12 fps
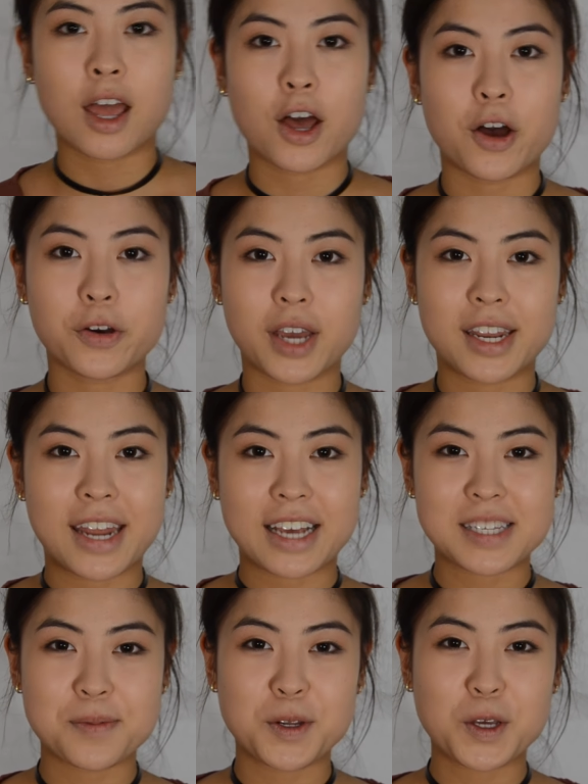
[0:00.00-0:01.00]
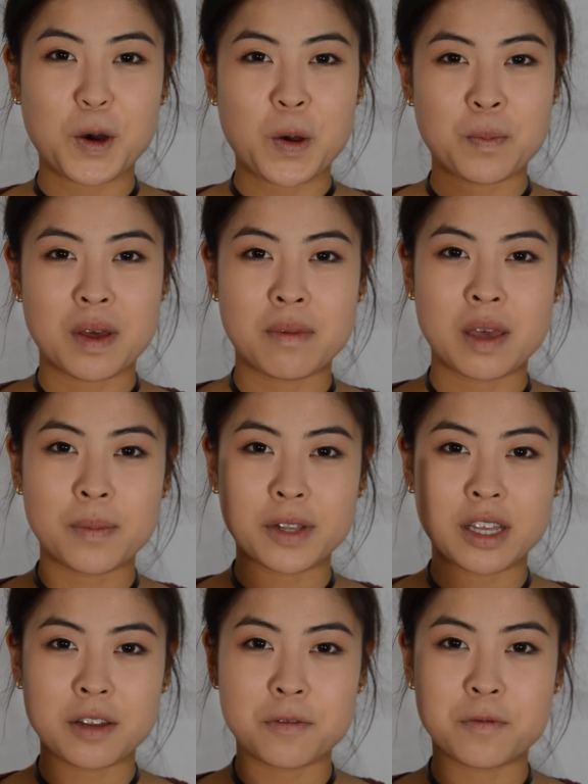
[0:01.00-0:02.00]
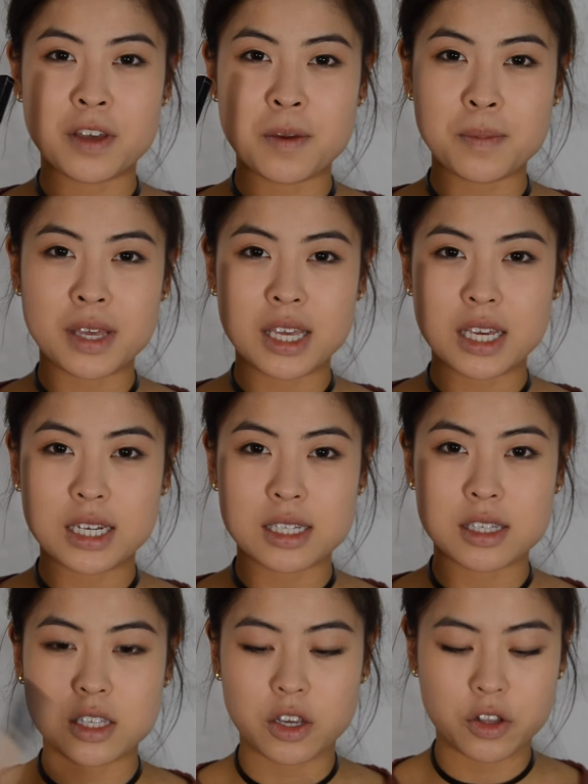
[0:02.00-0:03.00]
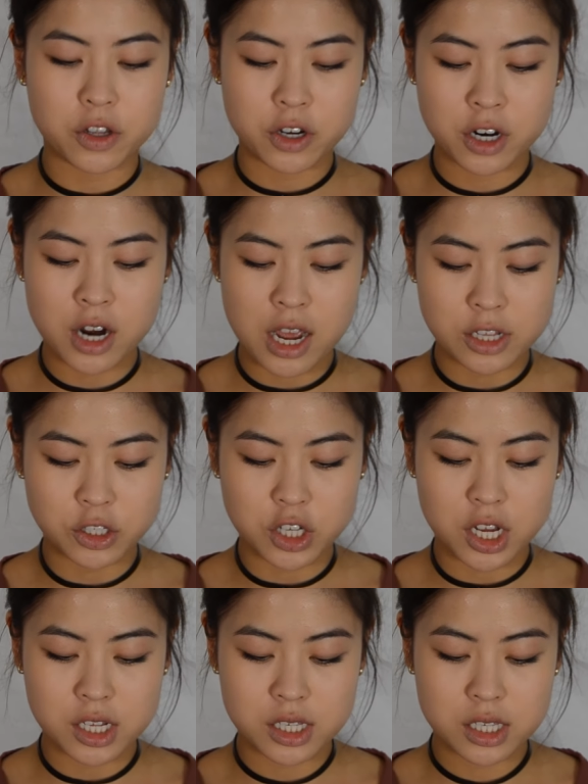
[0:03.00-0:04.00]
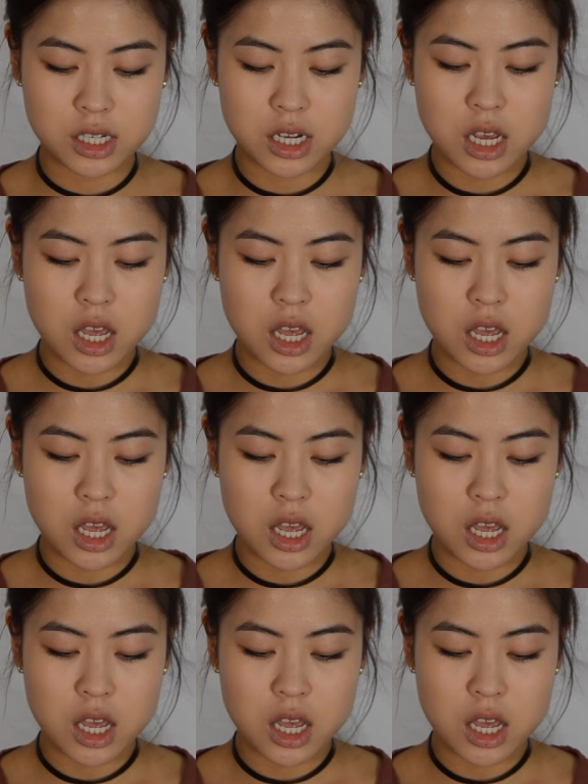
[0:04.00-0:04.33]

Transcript: Okay, next I'm going to go with my Maybelline Fit Me concealer and just